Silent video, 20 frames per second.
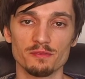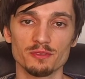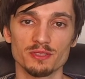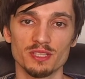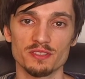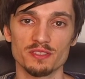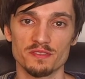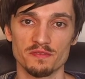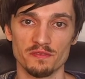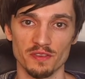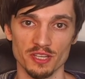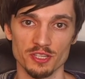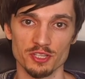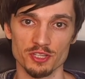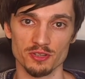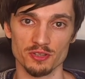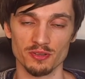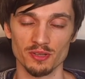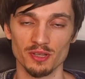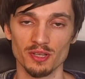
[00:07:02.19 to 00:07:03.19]
for this
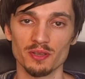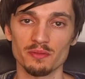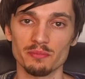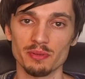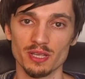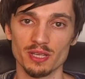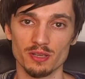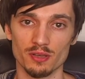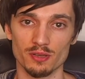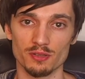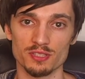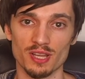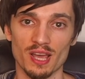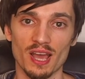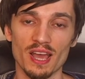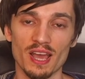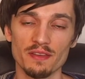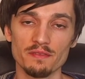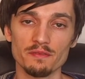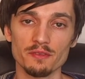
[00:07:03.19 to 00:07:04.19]
feature because
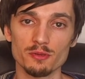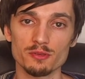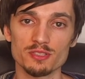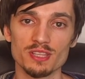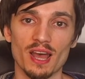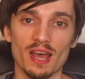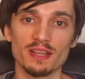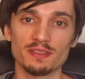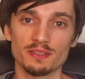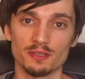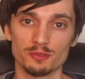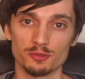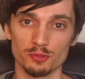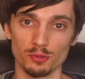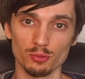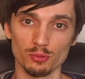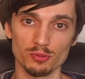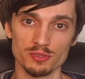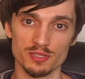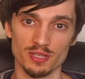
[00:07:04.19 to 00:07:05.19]
I've used other
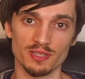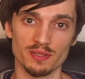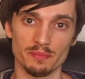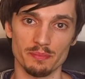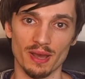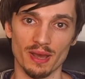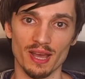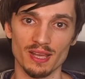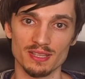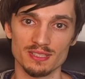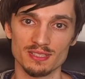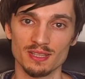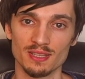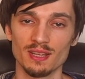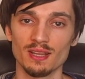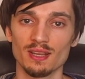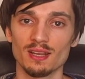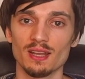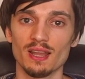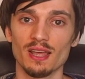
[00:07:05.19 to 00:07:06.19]
tools in the past,
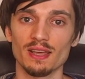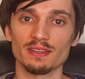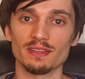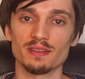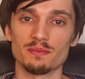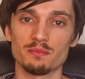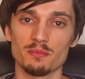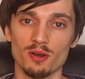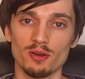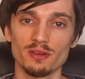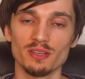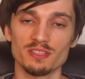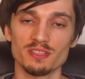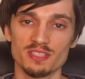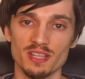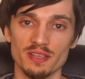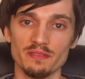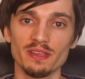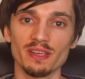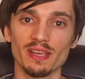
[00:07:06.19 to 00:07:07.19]
like the Money
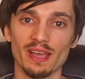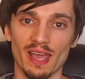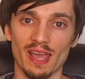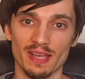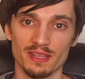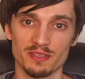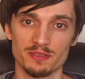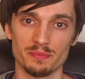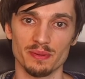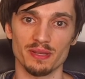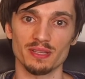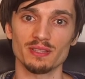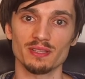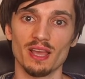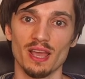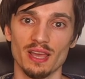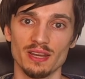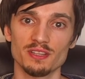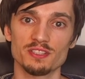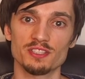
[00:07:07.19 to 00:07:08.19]
Saving Expert
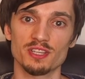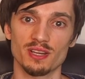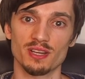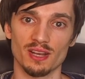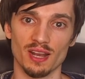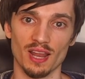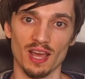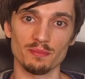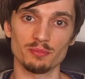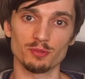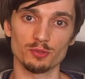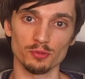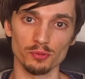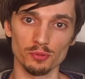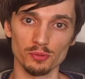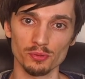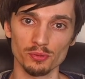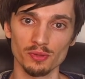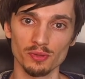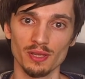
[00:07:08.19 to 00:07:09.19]
Energy Club
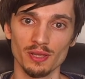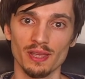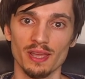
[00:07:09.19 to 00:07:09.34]
tool,